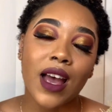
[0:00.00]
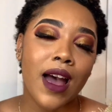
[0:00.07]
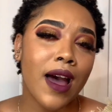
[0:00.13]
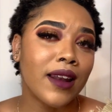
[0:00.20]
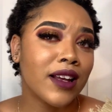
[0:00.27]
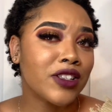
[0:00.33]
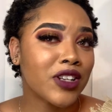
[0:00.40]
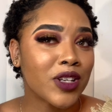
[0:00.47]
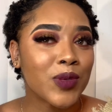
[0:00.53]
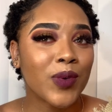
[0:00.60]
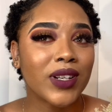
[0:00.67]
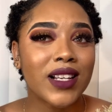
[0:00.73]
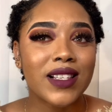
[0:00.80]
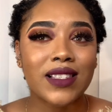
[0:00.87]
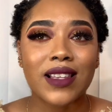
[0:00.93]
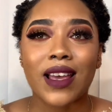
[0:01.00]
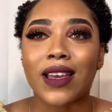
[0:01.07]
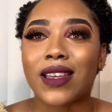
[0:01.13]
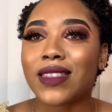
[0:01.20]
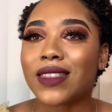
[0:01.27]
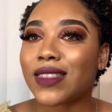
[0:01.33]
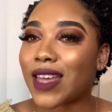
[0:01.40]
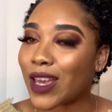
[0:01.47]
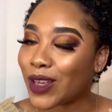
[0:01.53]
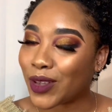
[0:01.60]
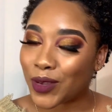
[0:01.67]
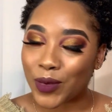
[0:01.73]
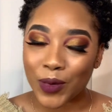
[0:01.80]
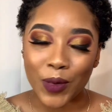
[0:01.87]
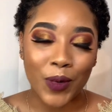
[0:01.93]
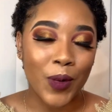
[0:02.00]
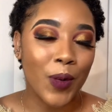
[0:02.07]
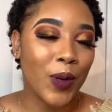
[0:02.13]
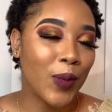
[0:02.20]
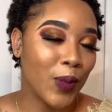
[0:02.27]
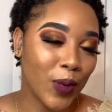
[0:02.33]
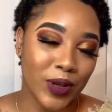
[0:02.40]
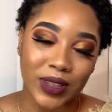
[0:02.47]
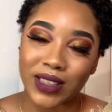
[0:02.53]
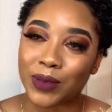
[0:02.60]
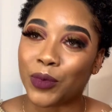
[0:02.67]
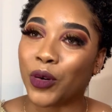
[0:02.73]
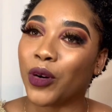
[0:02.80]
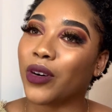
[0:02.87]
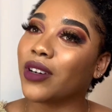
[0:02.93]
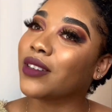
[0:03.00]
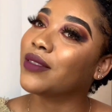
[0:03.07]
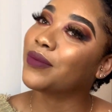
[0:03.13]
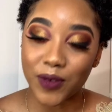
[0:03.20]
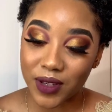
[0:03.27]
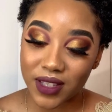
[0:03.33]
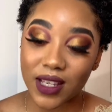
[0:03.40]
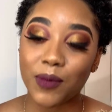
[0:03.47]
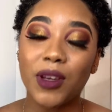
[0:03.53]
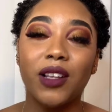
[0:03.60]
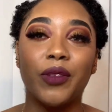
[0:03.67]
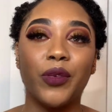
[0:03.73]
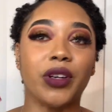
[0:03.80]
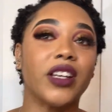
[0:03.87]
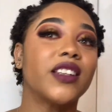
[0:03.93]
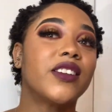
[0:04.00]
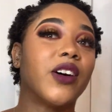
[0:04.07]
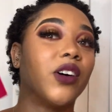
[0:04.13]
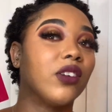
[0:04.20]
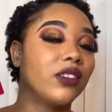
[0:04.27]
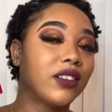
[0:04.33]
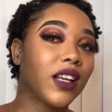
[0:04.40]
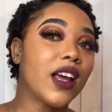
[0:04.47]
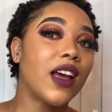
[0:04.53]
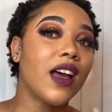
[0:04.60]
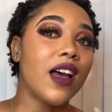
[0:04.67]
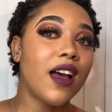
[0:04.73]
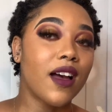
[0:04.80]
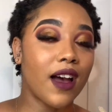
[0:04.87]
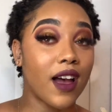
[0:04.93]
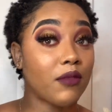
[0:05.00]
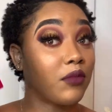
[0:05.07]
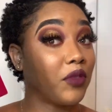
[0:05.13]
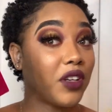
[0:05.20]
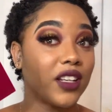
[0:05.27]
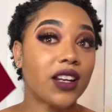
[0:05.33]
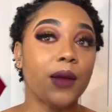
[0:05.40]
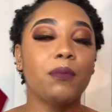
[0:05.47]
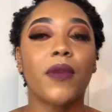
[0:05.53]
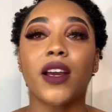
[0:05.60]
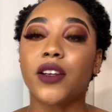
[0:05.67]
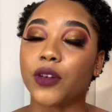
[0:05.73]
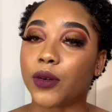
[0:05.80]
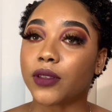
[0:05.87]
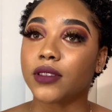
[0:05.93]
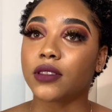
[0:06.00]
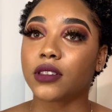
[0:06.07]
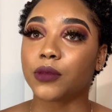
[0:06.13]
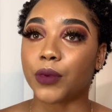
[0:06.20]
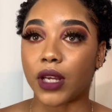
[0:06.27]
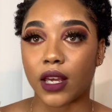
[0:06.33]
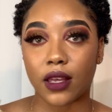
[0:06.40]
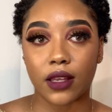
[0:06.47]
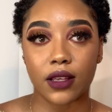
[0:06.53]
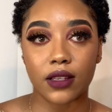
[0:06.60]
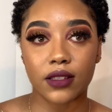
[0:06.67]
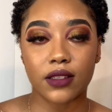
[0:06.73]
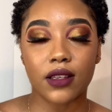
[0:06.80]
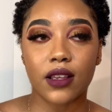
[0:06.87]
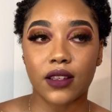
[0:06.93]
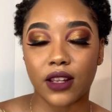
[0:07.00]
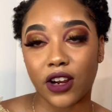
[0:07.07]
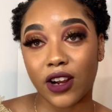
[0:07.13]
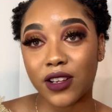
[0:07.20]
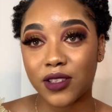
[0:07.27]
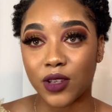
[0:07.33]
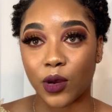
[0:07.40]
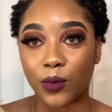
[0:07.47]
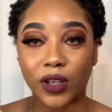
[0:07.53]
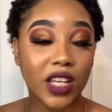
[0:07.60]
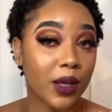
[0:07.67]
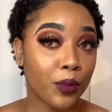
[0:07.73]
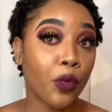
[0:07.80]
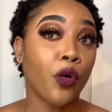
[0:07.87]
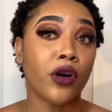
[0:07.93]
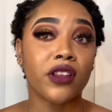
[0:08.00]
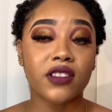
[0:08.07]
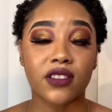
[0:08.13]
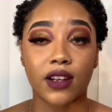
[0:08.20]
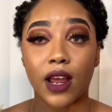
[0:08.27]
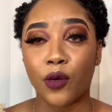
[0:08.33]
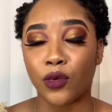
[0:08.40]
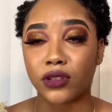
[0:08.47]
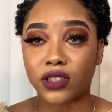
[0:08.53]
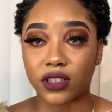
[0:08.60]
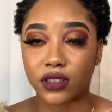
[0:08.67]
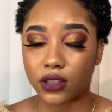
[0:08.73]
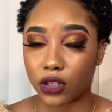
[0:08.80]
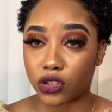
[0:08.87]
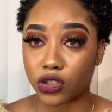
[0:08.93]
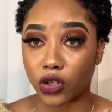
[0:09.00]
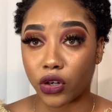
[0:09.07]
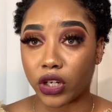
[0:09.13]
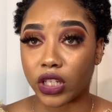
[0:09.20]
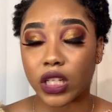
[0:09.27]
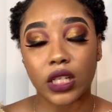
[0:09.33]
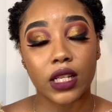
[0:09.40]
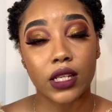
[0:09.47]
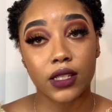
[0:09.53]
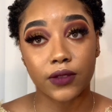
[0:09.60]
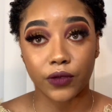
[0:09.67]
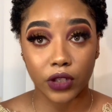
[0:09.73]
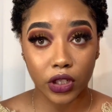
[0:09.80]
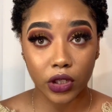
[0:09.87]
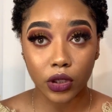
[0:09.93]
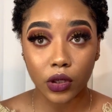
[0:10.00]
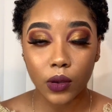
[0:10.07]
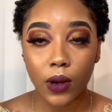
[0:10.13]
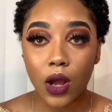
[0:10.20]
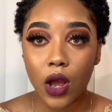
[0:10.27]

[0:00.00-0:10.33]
and I just want to say thank you once more. You see me looking down, I'm looking at my notes because there are some key points that I want to touch on in this video.